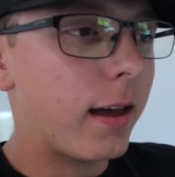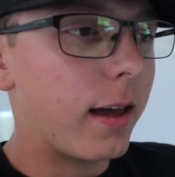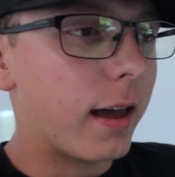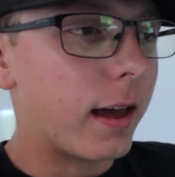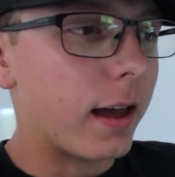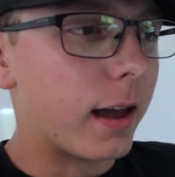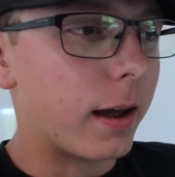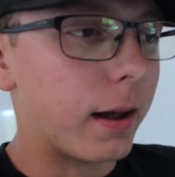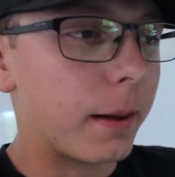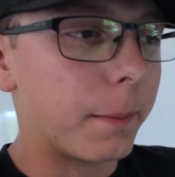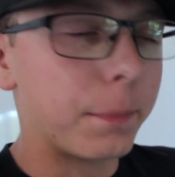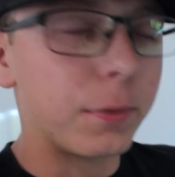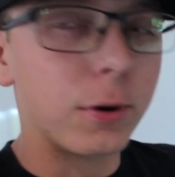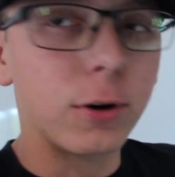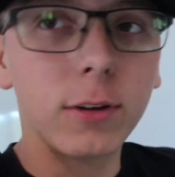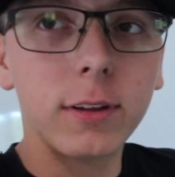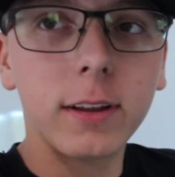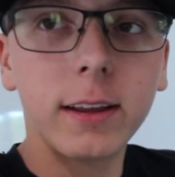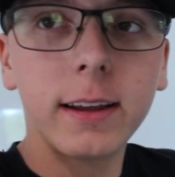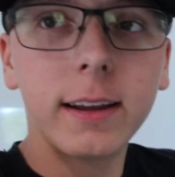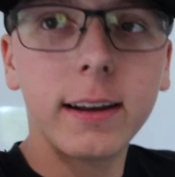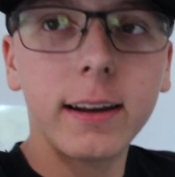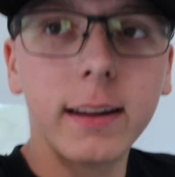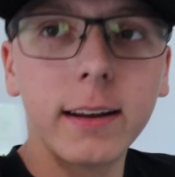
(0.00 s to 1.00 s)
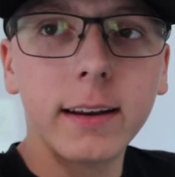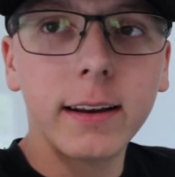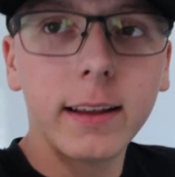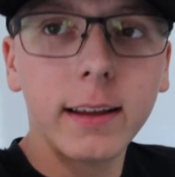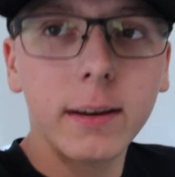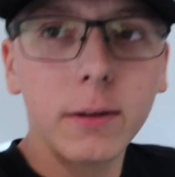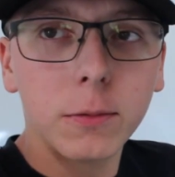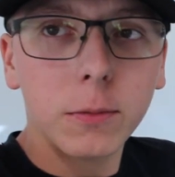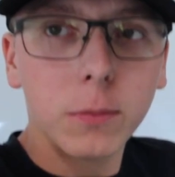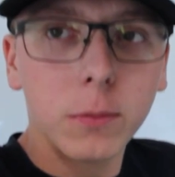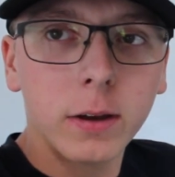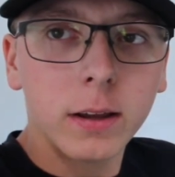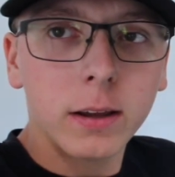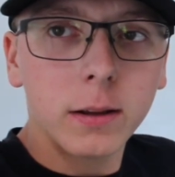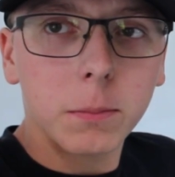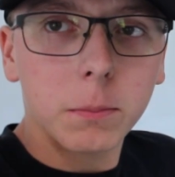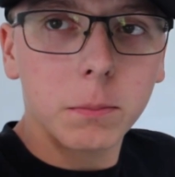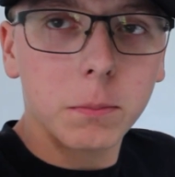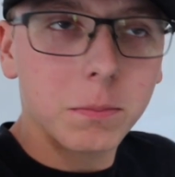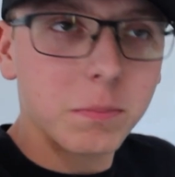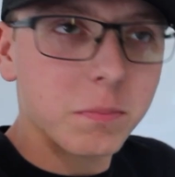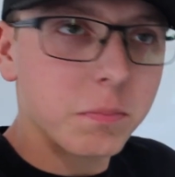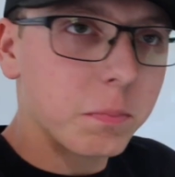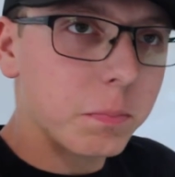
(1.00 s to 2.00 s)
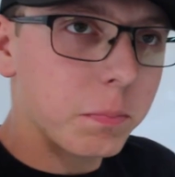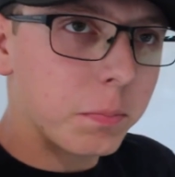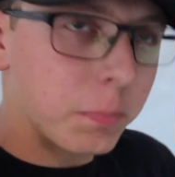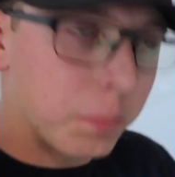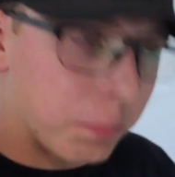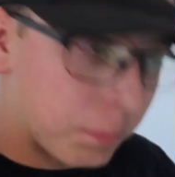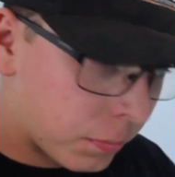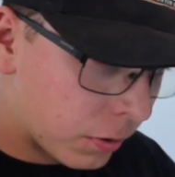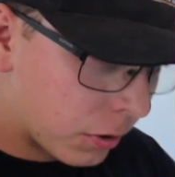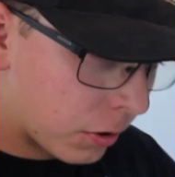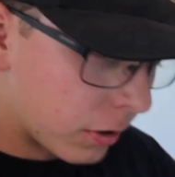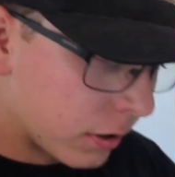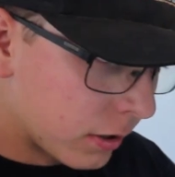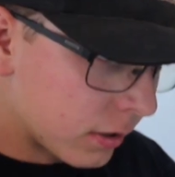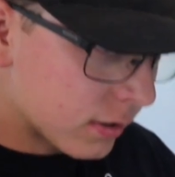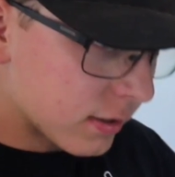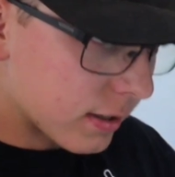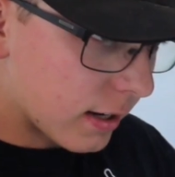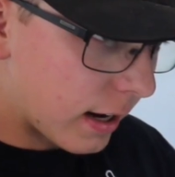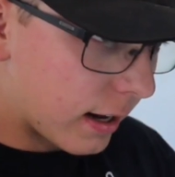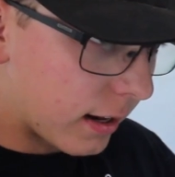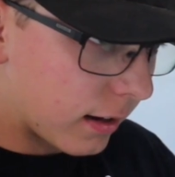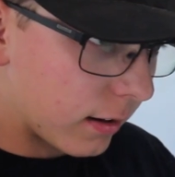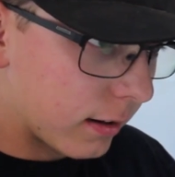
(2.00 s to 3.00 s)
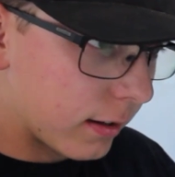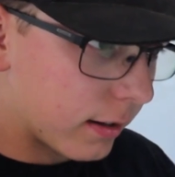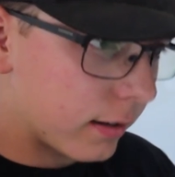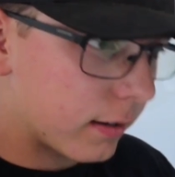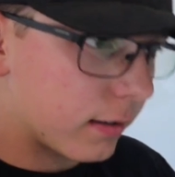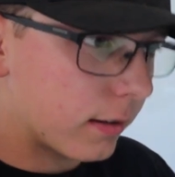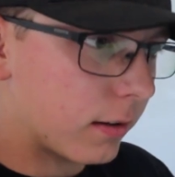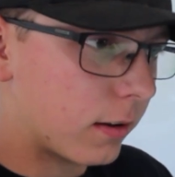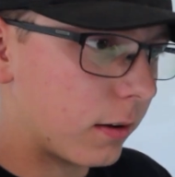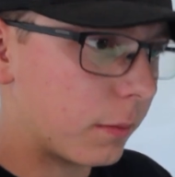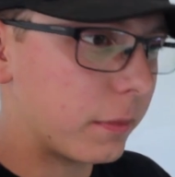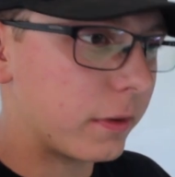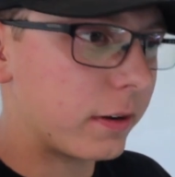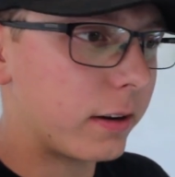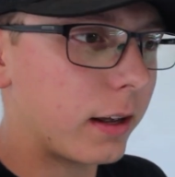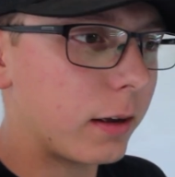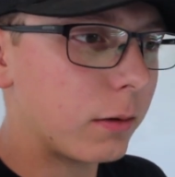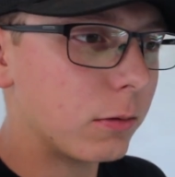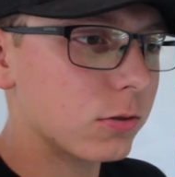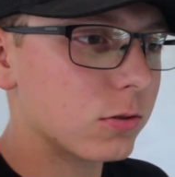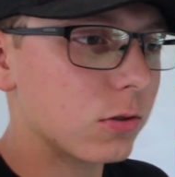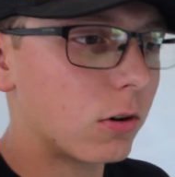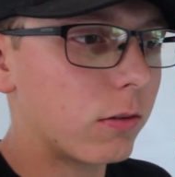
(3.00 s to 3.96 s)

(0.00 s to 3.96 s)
at Berlin, and it went pretty solid. The day was